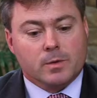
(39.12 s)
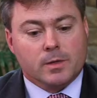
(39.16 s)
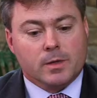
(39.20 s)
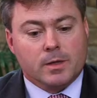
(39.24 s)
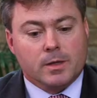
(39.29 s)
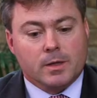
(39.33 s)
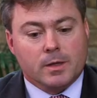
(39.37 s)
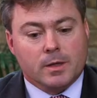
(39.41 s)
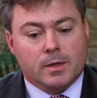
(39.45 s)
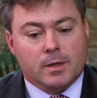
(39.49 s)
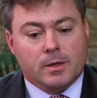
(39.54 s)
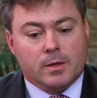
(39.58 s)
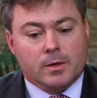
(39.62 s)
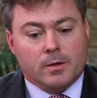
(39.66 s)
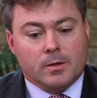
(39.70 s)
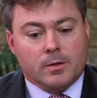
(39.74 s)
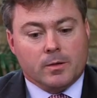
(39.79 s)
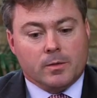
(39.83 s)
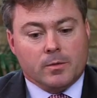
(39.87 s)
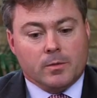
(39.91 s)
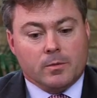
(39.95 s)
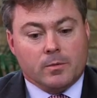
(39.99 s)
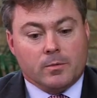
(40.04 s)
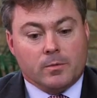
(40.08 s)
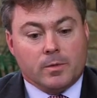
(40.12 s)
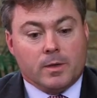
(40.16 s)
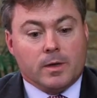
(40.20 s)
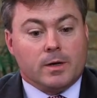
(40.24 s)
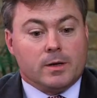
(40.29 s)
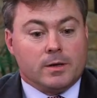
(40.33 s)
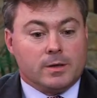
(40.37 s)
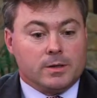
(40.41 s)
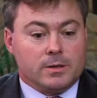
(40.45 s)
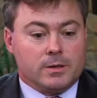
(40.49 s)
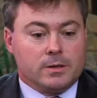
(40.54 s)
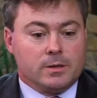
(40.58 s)
we
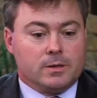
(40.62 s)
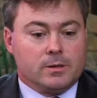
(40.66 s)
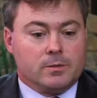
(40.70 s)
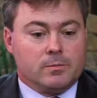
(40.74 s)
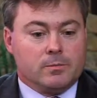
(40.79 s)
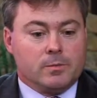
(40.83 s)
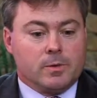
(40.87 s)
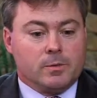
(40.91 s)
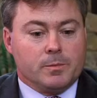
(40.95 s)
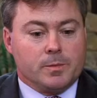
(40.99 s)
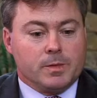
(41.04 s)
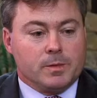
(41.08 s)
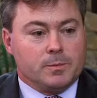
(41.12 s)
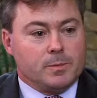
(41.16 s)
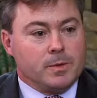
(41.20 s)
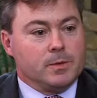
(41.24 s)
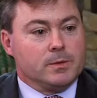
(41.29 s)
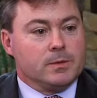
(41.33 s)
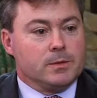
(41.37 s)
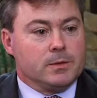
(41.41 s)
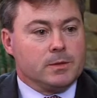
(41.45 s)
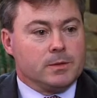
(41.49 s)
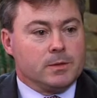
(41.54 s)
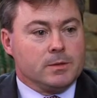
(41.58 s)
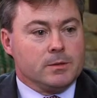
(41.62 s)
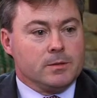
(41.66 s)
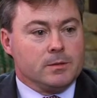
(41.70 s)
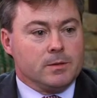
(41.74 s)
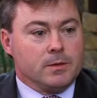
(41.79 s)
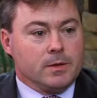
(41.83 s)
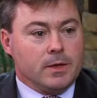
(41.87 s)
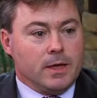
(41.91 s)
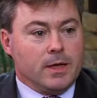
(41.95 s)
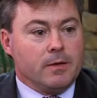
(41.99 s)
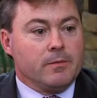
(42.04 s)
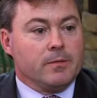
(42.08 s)
realised that when we spoke to
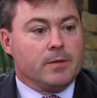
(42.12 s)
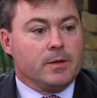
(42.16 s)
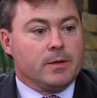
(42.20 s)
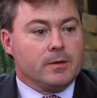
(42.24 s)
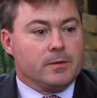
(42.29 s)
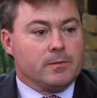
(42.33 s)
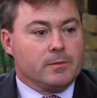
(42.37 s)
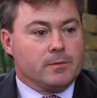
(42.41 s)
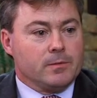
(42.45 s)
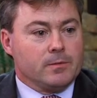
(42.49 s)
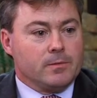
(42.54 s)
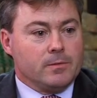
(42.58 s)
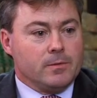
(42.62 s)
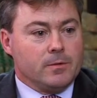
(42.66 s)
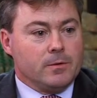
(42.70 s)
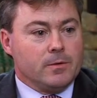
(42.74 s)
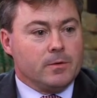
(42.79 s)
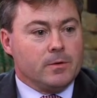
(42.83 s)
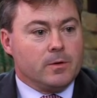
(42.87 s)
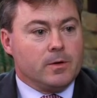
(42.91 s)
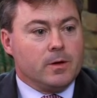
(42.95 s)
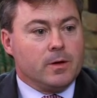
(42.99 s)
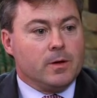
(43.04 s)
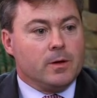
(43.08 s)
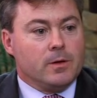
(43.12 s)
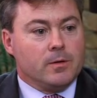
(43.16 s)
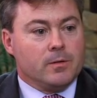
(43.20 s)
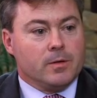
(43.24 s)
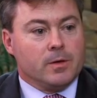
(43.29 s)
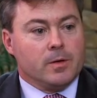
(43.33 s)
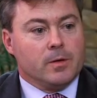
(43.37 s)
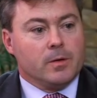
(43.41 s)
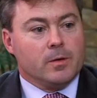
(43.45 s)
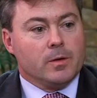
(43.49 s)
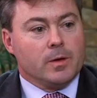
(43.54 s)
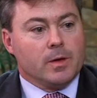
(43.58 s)
Kevin at 4R
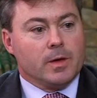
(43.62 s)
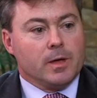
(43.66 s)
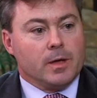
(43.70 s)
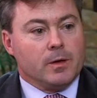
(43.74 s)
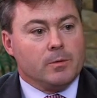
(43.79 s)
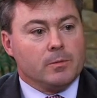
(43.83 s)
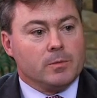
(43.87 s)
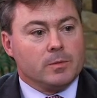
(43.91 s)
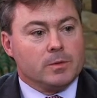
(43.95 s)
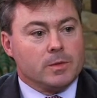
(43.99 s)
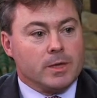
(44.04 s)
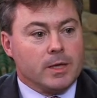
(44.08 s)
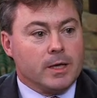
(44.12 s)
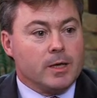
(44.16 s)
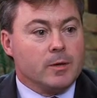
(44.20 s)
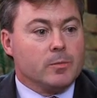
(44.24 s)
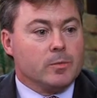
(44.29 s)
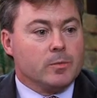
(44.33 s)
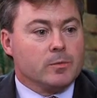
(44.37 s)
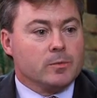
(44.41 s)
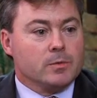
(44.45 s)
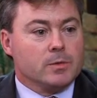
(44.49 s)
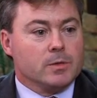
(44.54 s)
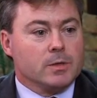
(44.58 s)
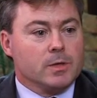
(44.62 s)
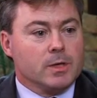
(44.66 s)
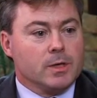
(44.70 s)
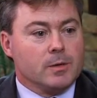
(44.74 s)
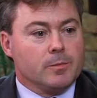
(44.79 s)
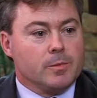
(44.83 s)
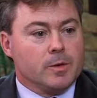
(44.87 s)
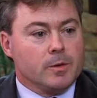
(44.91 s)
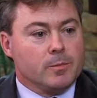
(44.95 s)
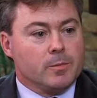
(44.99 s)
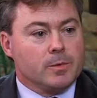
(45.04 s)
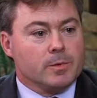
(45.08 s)
that he was able to
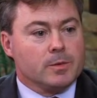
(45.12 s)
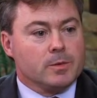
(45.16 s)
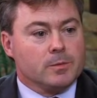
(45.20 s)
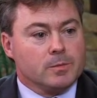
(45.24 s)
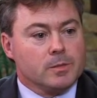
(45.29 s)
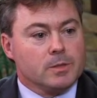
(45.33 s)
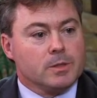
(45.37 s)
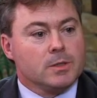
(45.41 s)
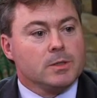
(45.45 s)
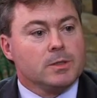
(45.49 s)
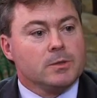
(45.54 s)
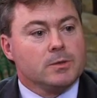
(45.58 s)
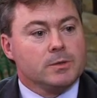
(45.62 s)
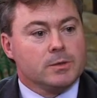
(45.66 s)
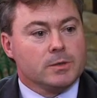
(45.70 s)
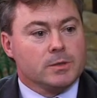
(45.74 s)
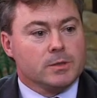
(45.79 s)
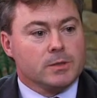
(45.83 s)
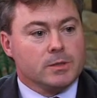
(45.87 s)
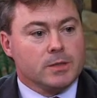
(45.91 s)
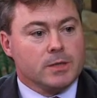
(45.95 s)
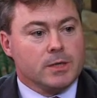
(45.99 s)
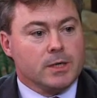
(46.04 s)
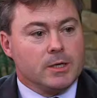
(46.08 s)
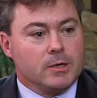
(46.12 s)
come up with some solutions to